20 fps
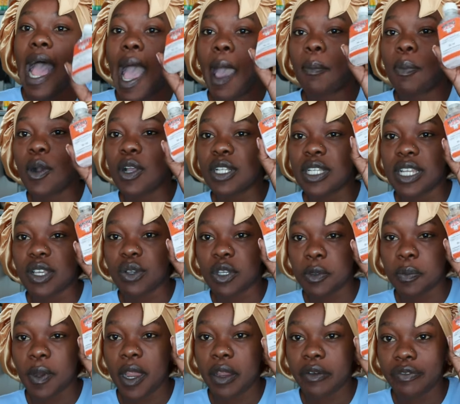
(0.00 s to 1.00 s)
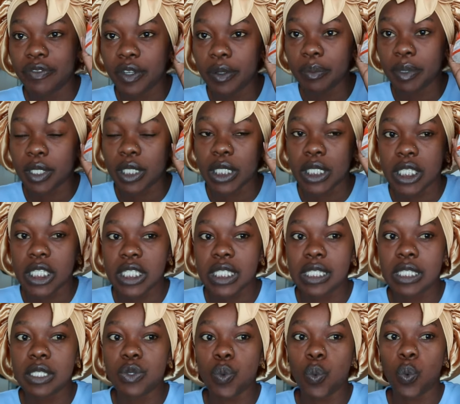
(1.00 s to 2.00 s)
I bought liquid paraffin
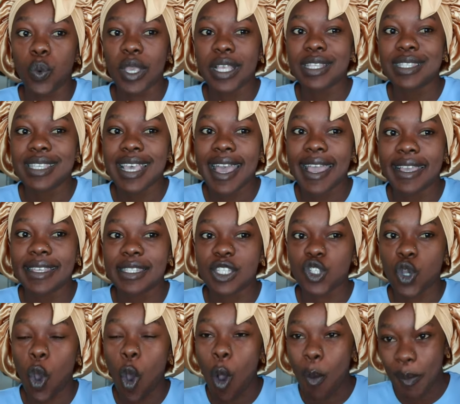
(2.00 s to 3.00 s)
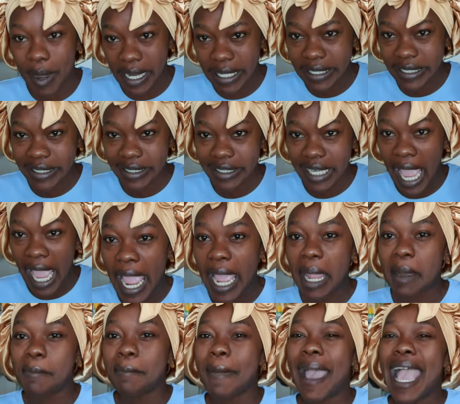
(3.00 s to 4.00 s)
because winter is coming
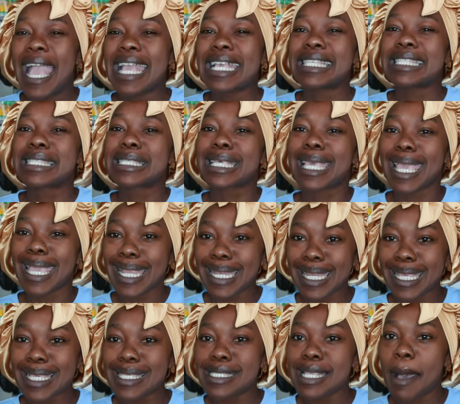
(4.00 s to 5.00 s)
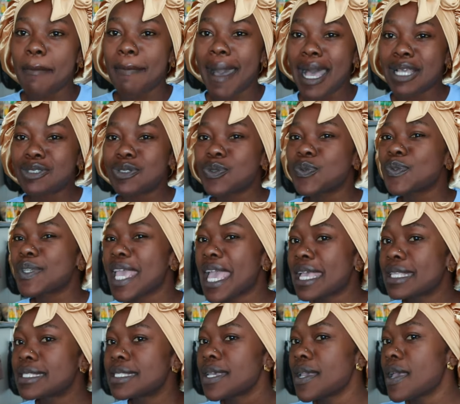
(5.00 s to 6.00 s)
and my skin is about to
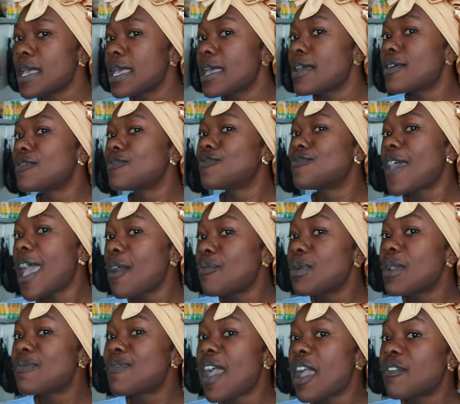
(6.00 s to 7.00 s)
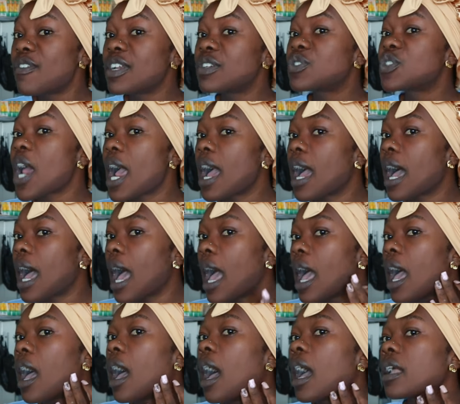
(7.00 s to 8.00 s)
get very, very
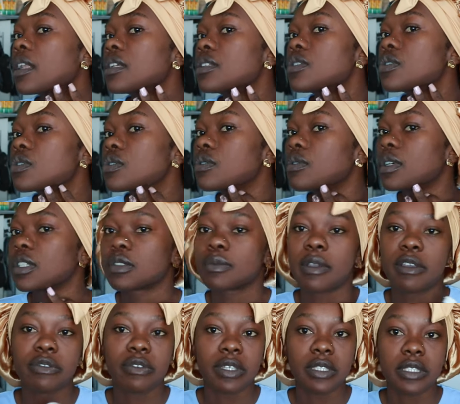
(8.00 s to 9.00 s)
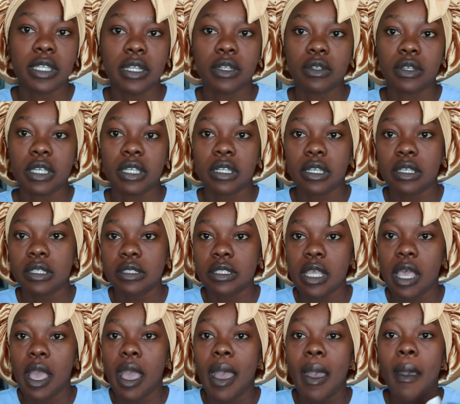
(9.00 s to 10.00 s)
dry. I need to go wash my face. I look hideous.
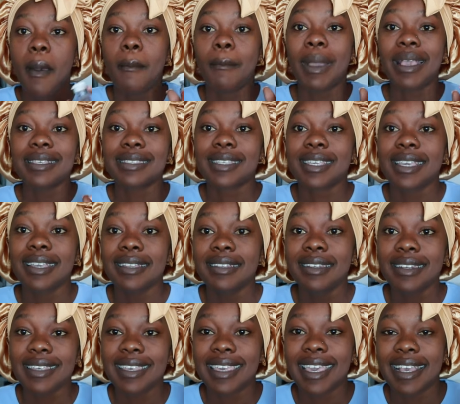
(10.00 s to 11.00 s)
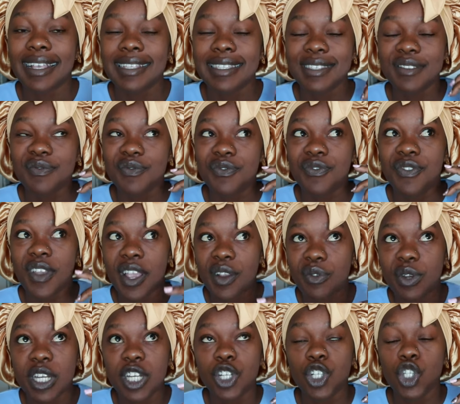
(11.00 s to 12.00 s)
My skin gets
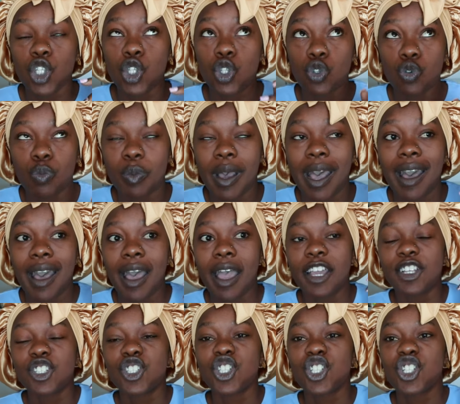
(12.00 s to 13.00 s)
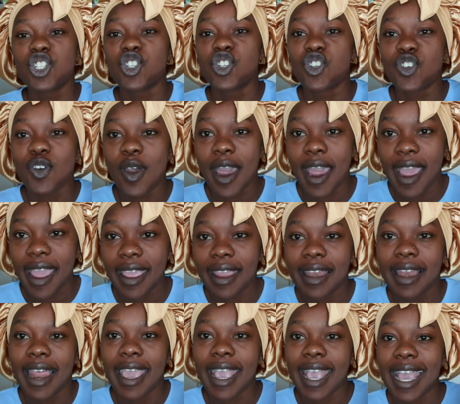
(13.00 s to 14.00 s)
very super dry.
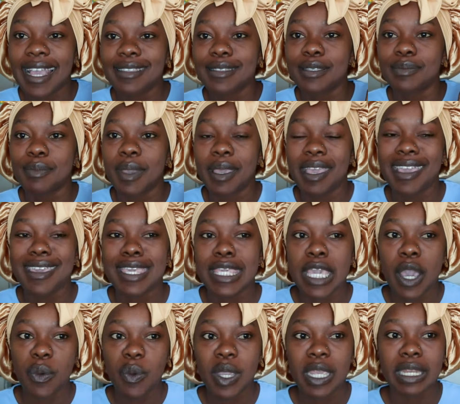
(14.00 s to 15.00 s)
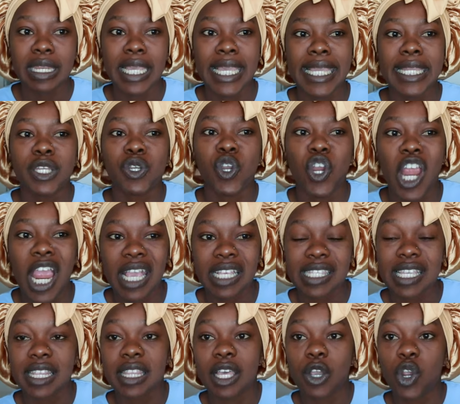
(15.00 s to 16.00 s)
Like ngathi enyaweni, it
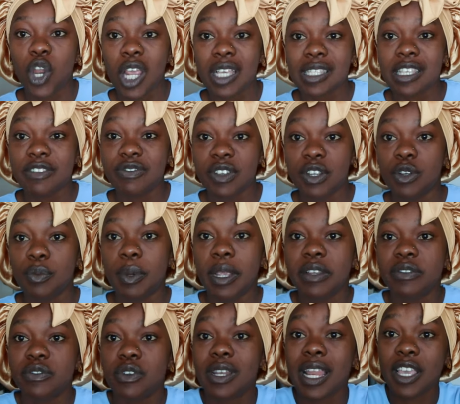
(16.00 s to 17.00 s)
cracks, and the cracks are very painful.